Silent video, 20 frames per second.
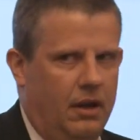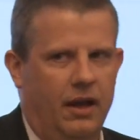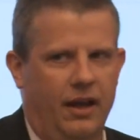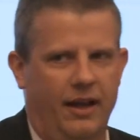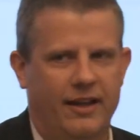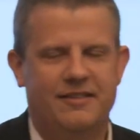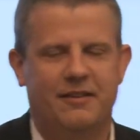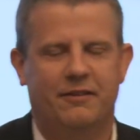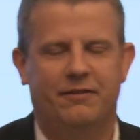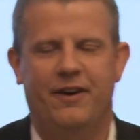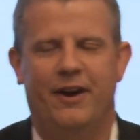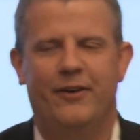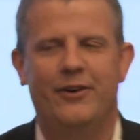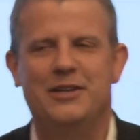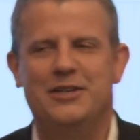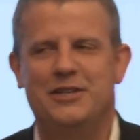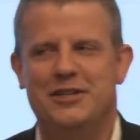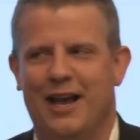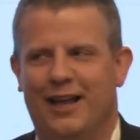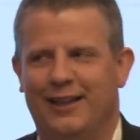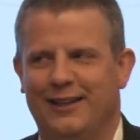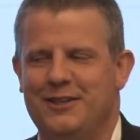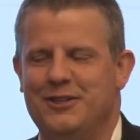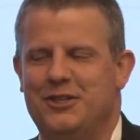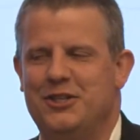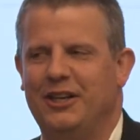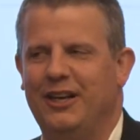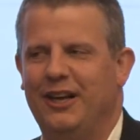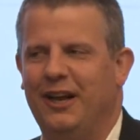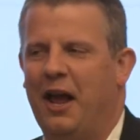It's a very
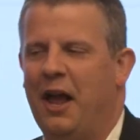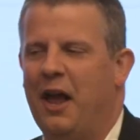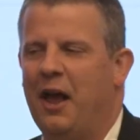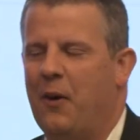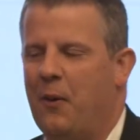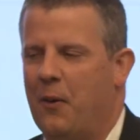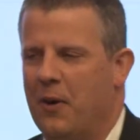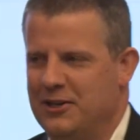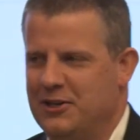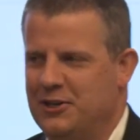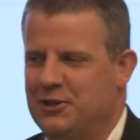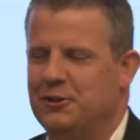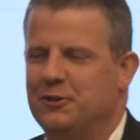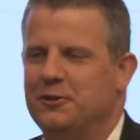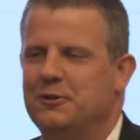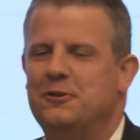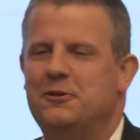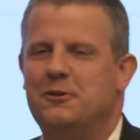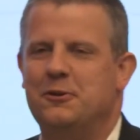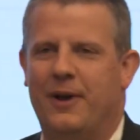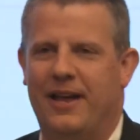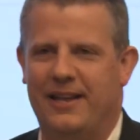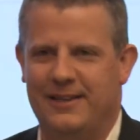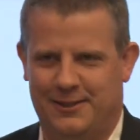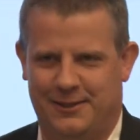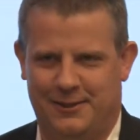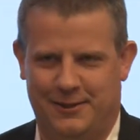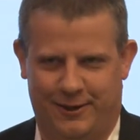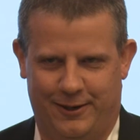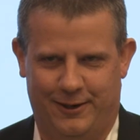challenging question to
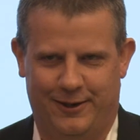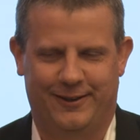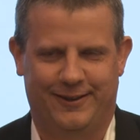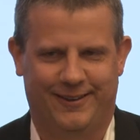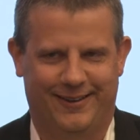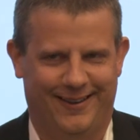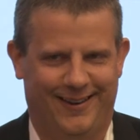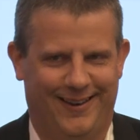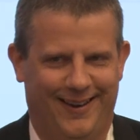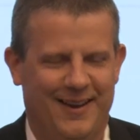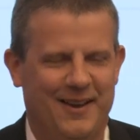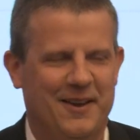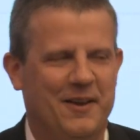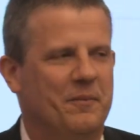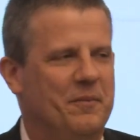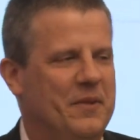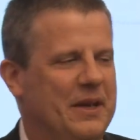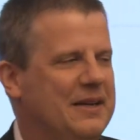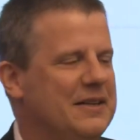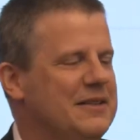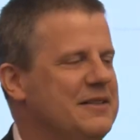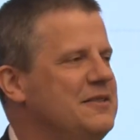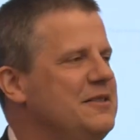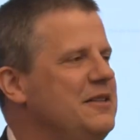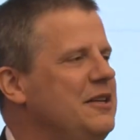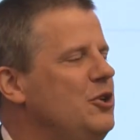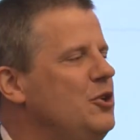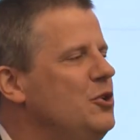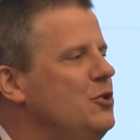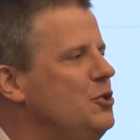answer because
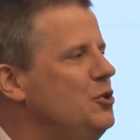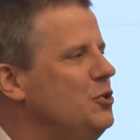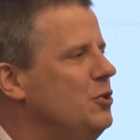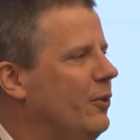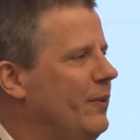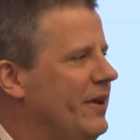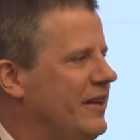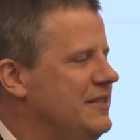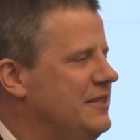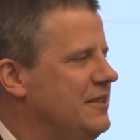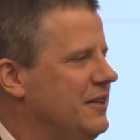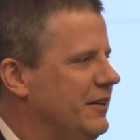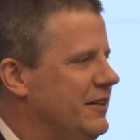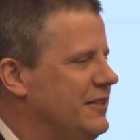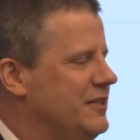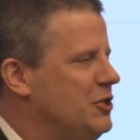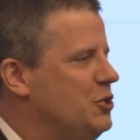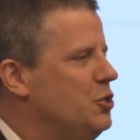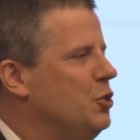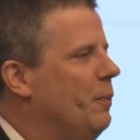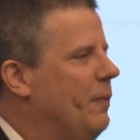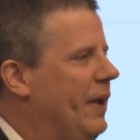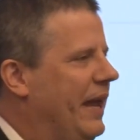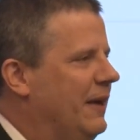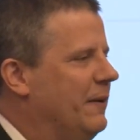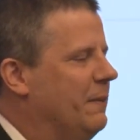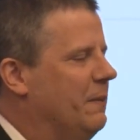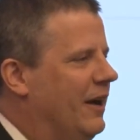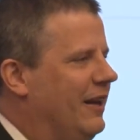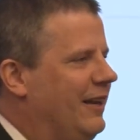the usual answer is to
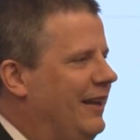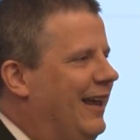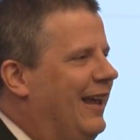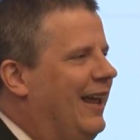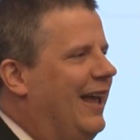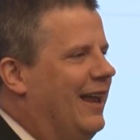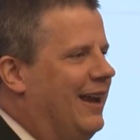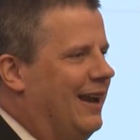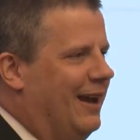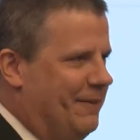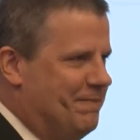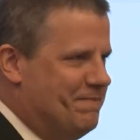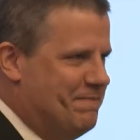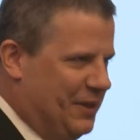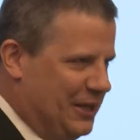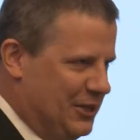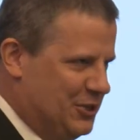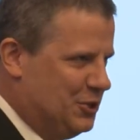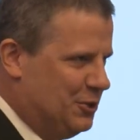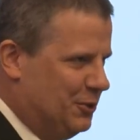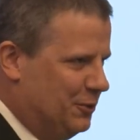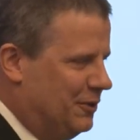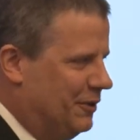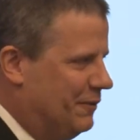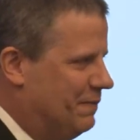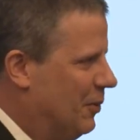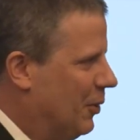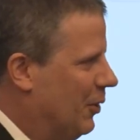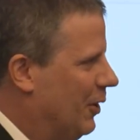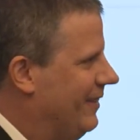make money, and I pitch you the
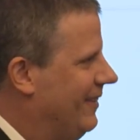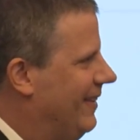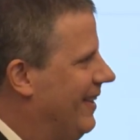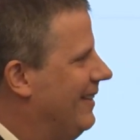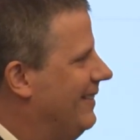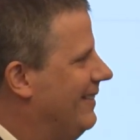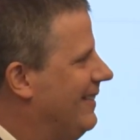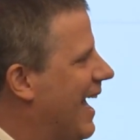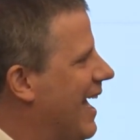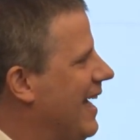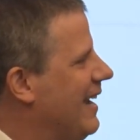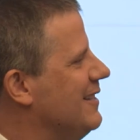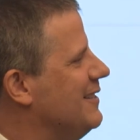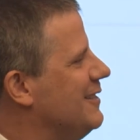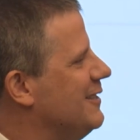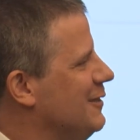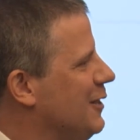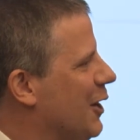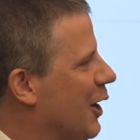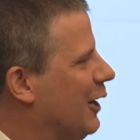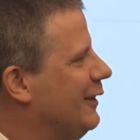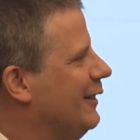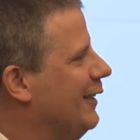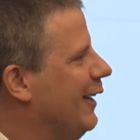thought that that is not